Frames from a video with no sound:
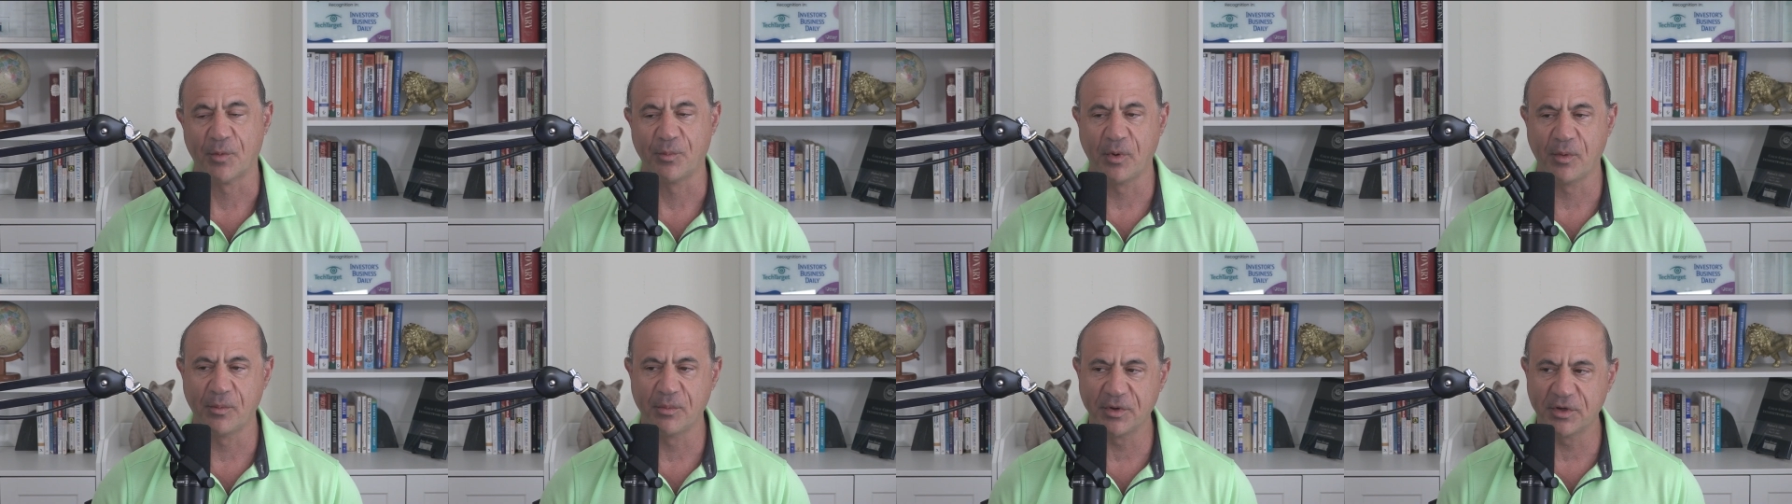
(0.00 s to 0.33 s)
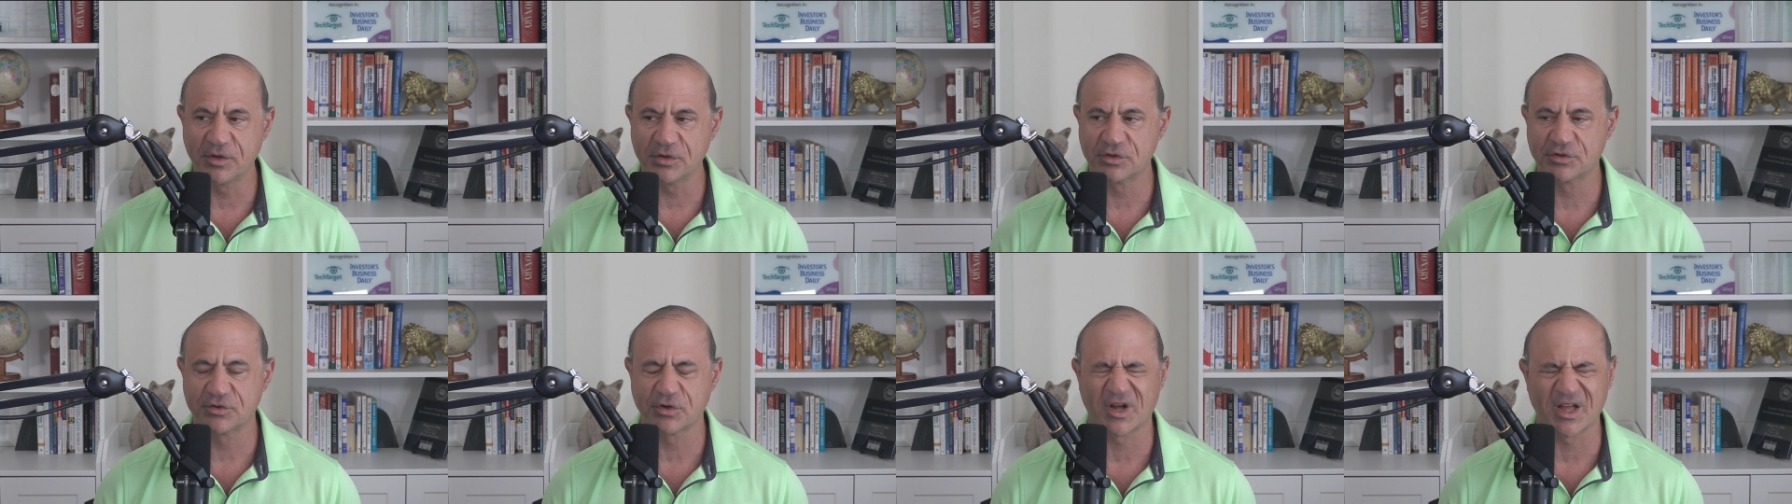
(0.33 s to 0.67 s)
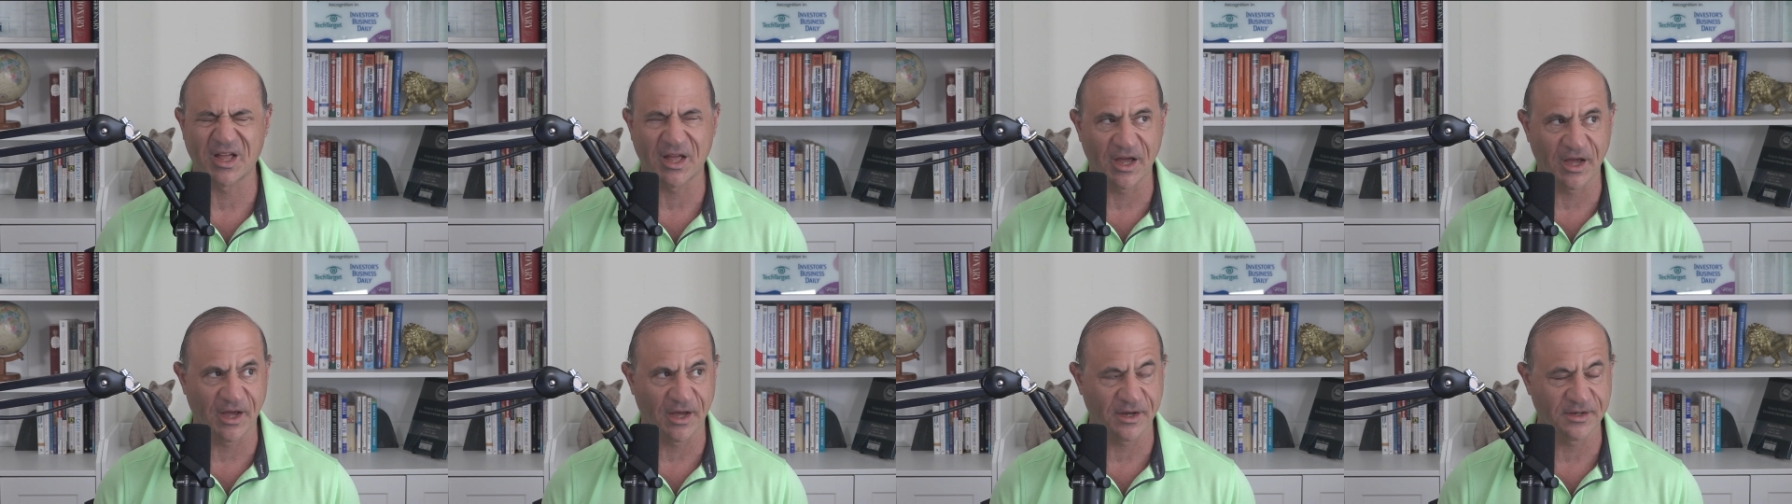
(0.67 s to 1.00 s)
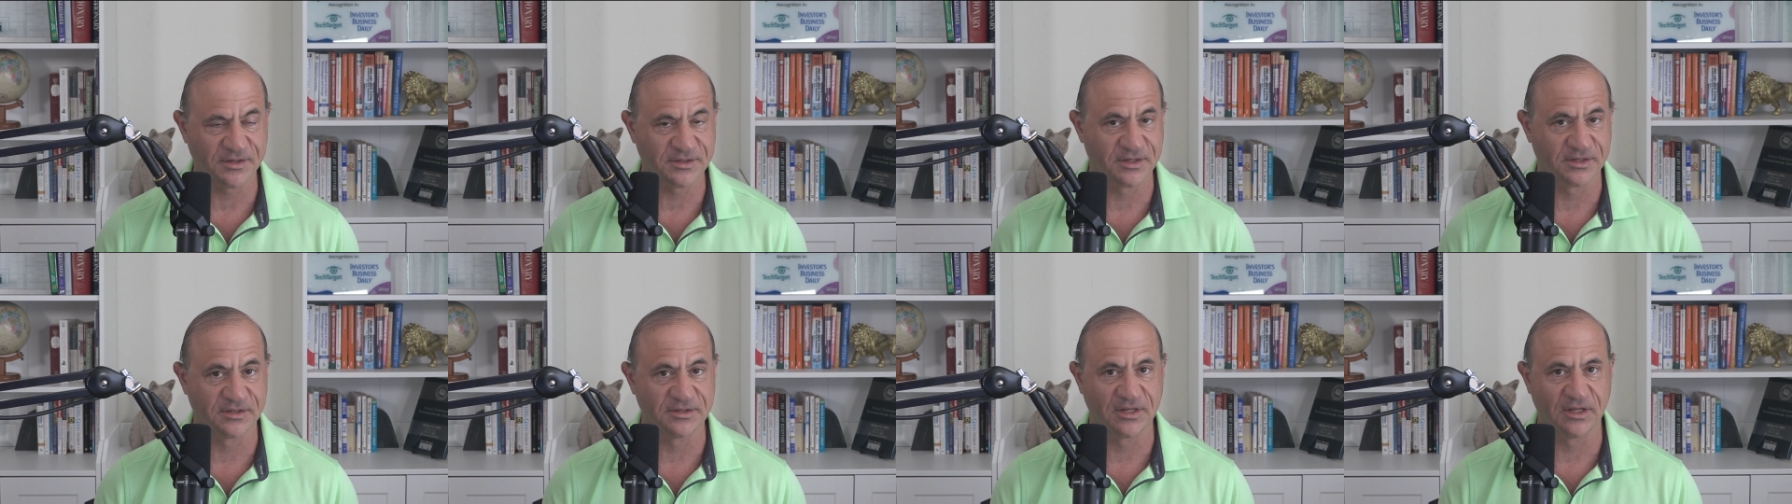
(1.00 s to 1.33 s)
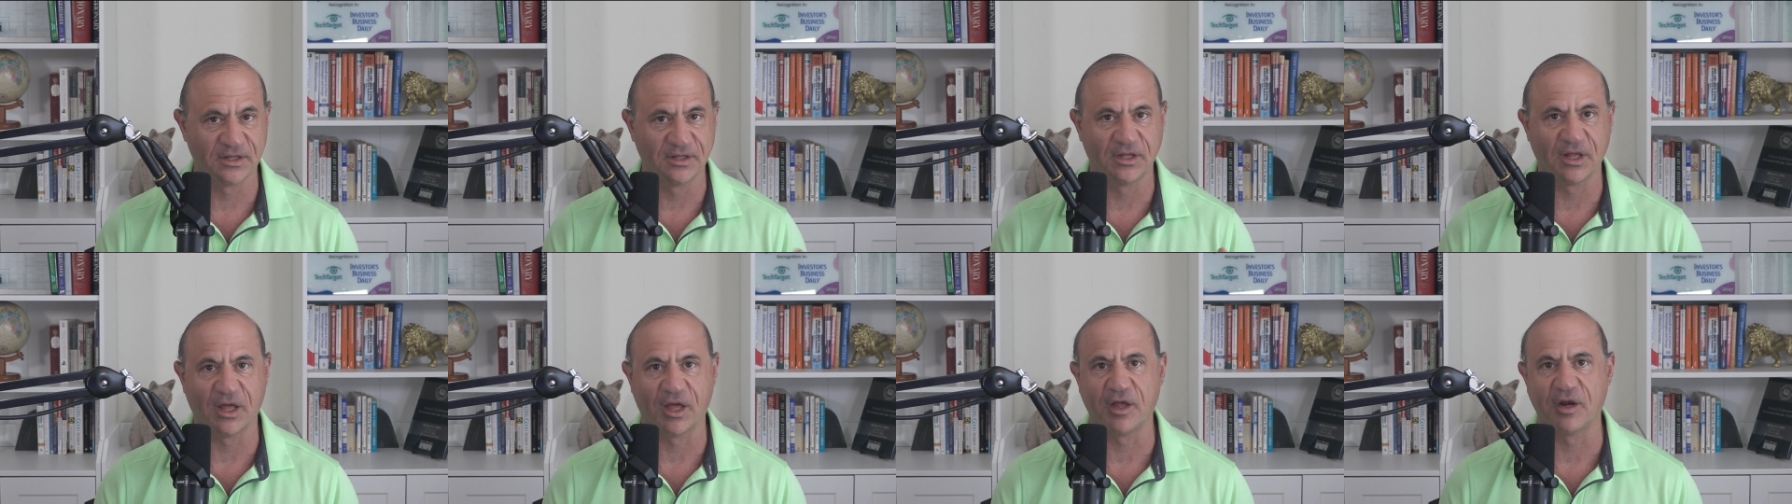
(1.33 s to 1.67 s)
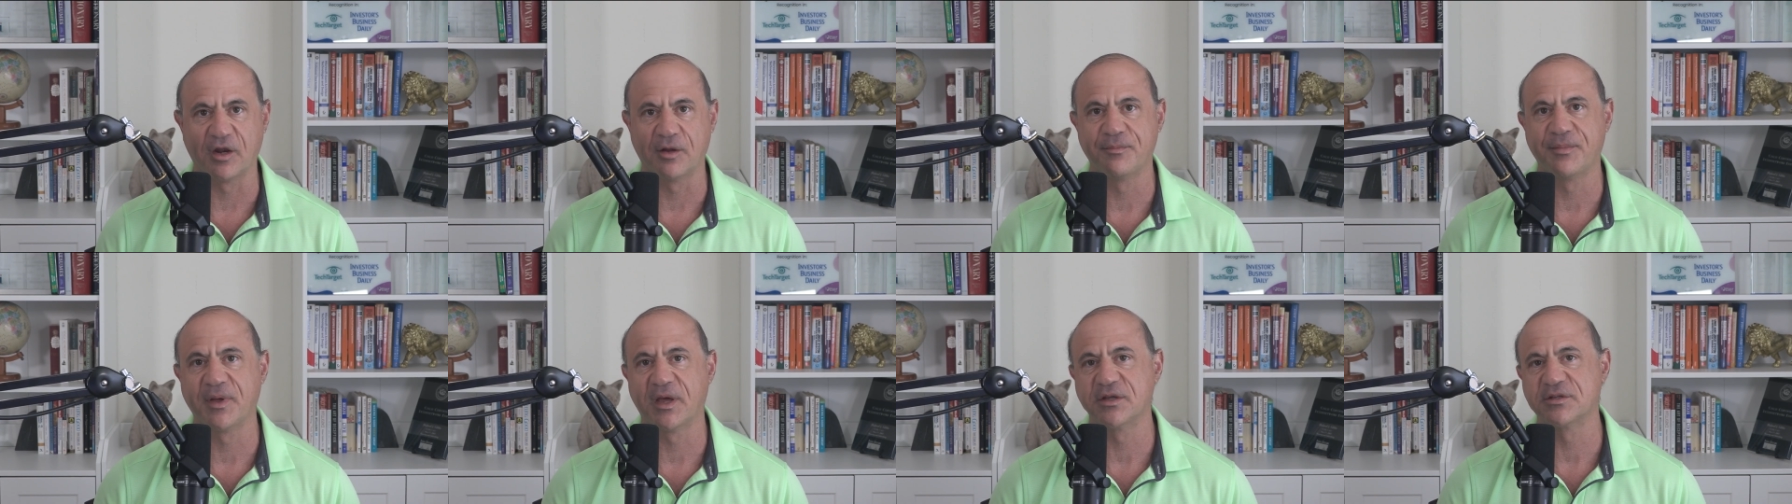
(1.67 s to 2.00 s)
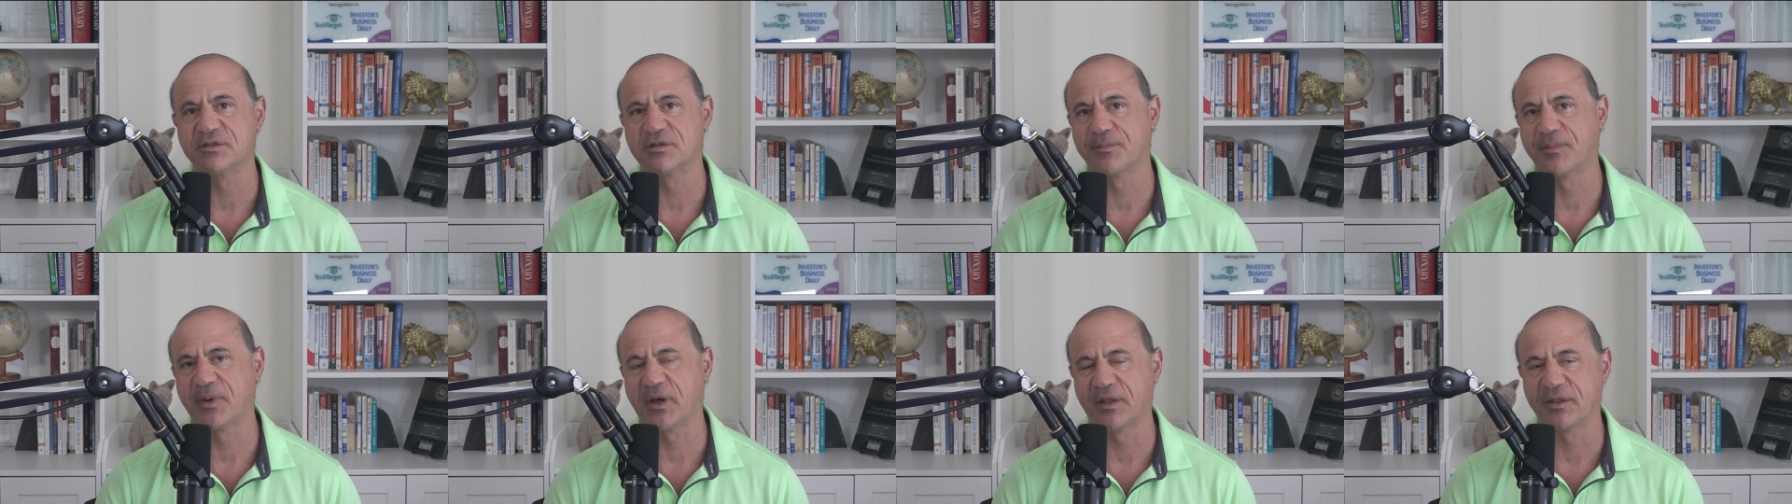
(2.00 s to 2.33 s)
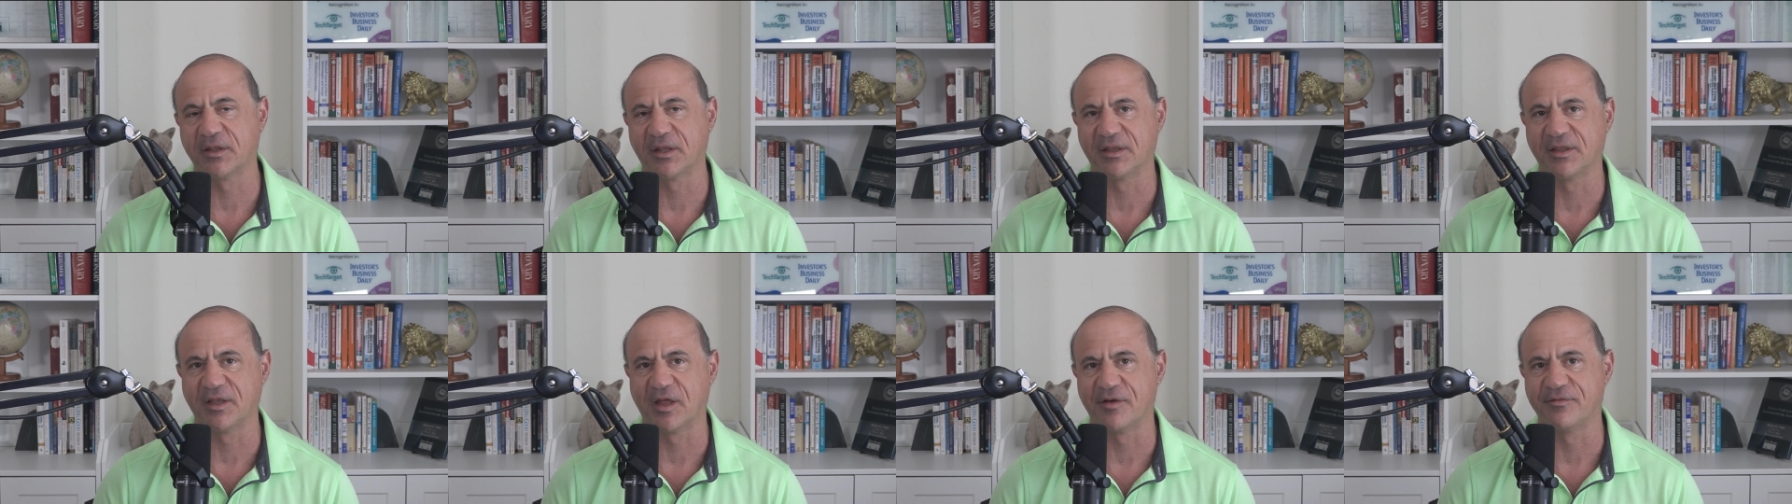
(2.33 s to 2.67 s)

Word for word: and we will control access to data based upon the